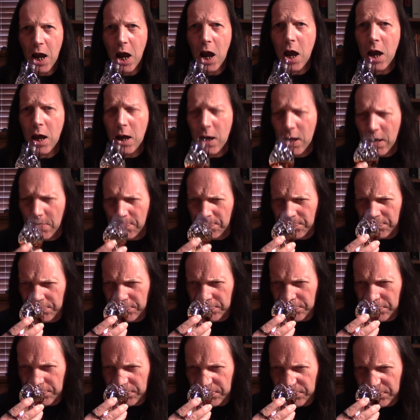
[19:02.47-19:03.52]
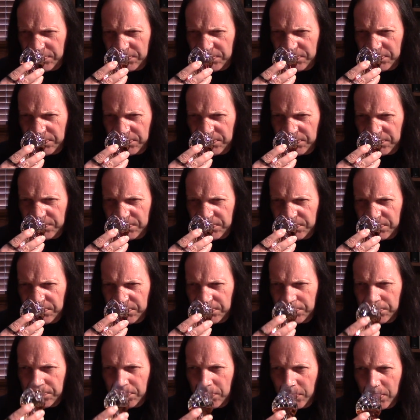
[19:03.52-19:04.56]

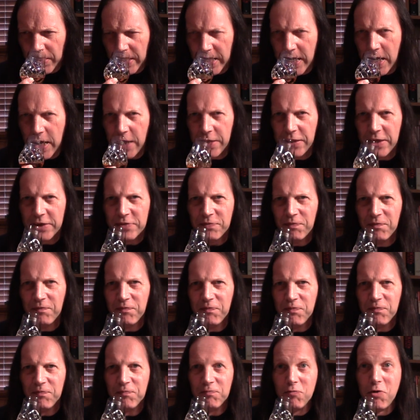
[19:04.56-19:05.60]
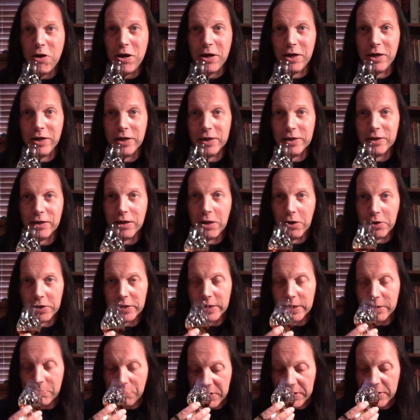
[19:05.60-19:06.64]
That's really
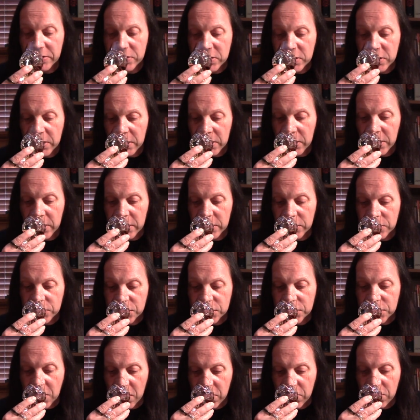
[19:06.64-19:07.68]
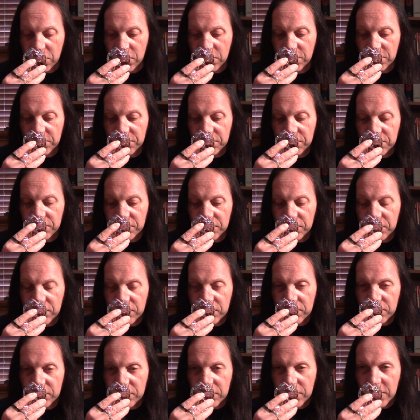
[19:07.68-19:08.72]
lightly peated. It is so
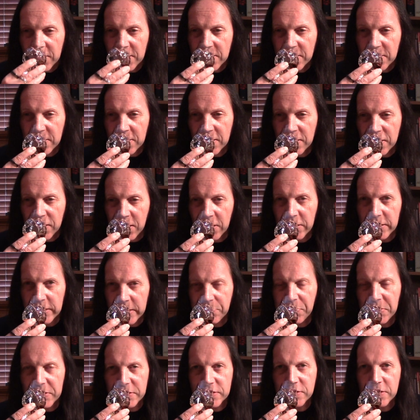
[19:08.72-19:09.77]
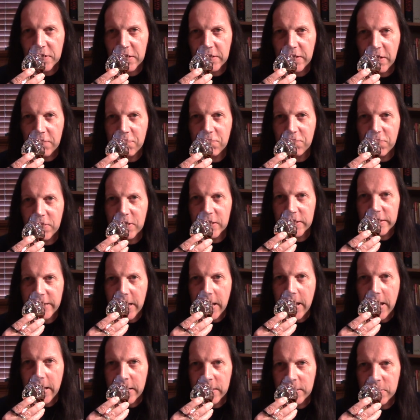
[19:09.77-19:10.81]
lightly peated, I don't really
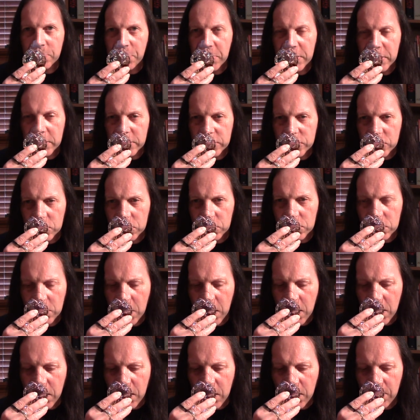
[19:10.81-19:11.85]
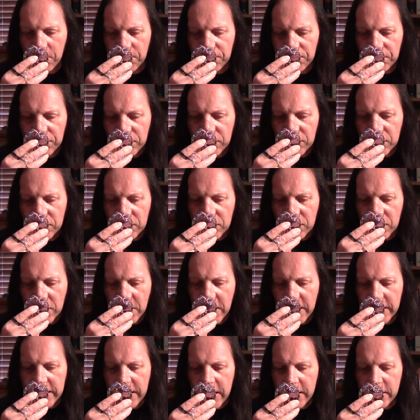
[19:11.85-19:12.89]
get any peat at all.
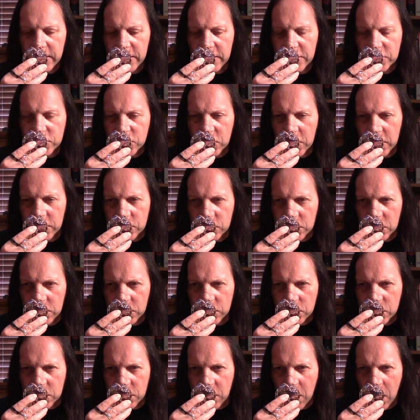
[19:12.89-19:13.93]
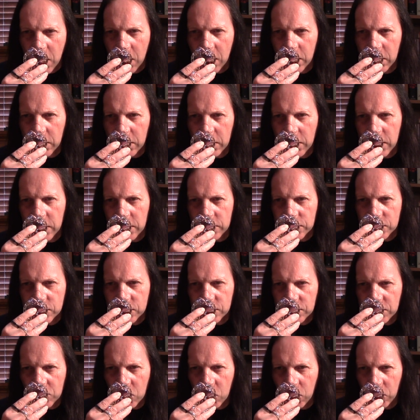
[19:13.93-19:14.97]
Again, it's young,
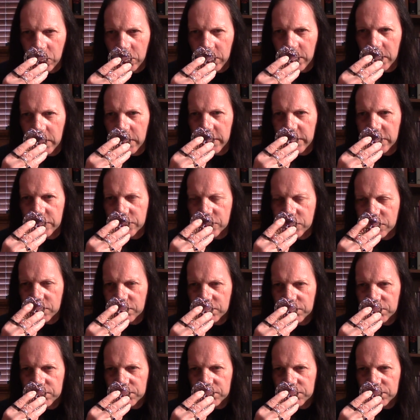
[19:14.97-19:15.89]
it's oily, it's